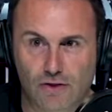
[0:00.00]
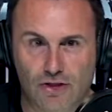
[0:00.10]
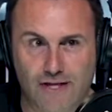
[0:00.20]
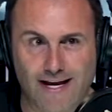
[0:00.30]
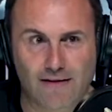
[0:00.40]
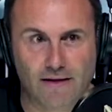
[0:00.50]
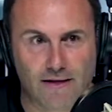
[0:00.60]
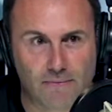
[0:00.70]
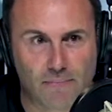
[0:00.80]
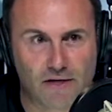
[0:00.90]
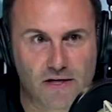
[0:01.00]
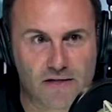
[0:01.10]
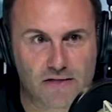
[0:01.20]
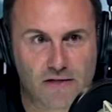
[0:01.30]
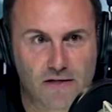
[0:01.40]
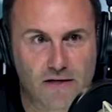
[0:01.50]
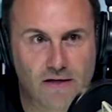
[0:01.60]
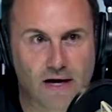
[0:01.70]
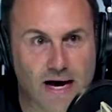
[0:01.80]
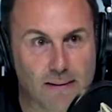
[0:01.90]
scaling because
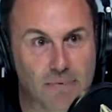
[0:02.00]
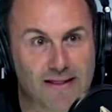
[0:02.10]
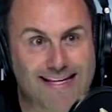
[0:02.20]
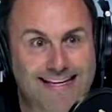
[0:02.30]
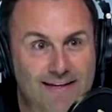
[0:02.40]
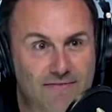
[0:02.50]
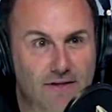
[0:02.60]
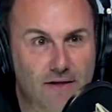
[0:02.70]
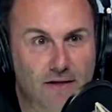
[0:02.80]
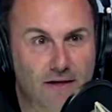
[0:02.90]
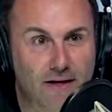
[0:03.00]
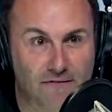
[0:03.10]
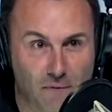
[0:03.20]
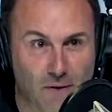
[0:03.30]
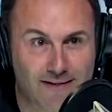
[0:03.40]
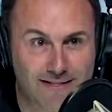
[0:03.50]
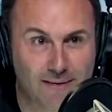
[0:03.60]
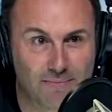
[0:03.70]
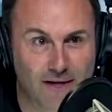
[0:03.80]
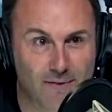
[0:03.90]
I believed if you, you want
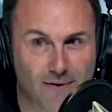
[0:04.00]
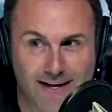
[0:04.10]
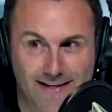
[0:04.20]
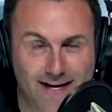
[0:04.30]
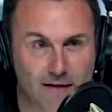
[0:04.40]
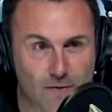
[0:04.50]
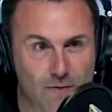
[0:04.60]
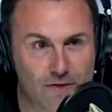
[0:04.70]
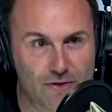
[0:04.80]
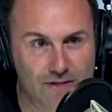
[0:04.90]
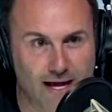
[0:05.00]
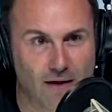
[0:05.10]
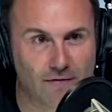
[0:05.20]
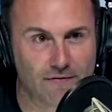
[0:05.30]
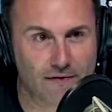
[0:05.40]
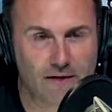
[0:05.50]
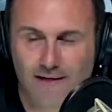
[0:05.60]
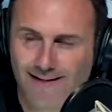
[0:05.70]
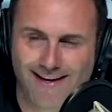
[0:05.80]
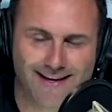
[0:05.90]
something done right, you got to do it yourself.
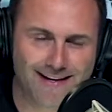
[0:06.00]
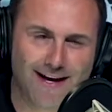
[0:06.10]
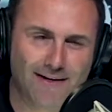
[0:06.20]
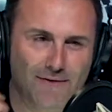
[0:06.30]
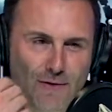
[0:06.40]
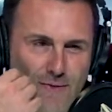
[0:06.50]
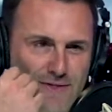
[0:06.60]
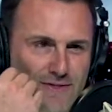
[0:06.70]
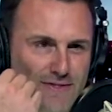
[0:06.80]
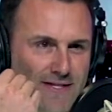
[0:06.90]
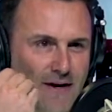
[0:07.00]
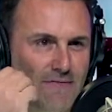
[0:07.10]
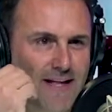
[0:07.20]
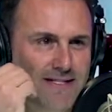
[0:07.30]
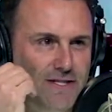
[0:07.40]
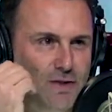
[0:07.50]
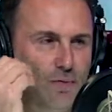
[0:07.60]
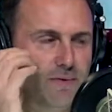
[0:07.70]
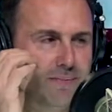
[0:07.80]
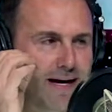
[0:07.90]
You ain't got to do it yourself. That's
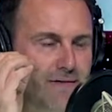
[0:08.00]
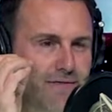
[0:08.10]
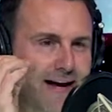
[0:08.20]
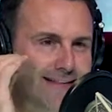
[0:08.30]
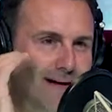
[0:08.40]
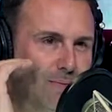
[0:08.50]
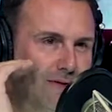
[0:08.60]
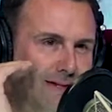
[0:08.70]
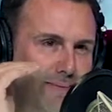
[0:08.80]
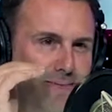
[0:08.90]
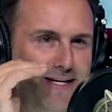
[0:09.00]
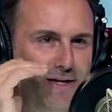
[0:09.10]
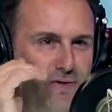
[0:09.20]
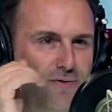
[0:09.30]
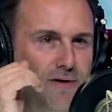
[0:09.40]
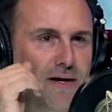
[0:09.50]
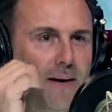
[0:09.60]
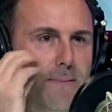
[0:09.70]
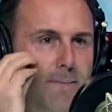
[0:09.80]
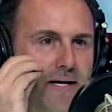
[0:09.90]
stupid. Matter of fact, that will limit you
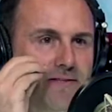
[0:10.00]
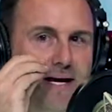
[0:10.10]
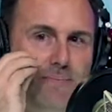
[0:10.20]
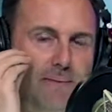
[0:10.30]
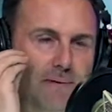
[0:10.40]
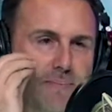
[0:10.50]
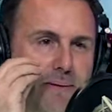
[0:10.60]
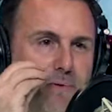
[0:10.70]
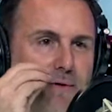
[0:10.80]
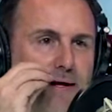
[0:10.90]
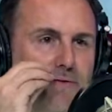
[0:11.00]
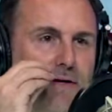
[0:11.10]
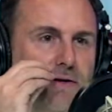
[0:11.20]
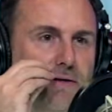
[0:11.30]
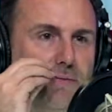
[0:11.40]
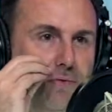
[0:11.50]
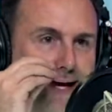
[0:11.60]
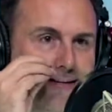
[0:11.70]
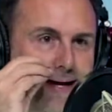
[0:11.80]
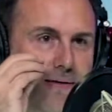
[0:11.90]
big time. You know how many people are out there
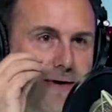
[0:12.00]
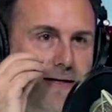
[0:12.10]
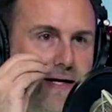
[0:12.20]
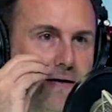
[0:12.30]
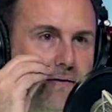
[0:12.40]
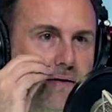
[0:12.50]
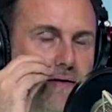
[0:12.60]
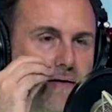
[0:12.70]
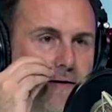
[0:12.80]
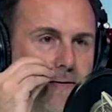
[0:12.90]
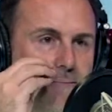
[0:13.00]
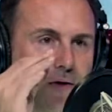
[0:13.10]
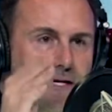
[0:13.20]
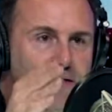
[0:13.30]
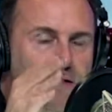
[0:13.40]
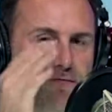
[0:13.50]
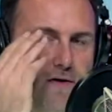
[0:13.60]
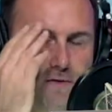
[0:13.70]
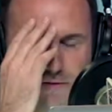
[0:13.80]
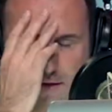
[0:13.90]
like that right now? I was on the
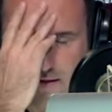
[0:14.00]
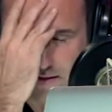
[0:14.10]
phone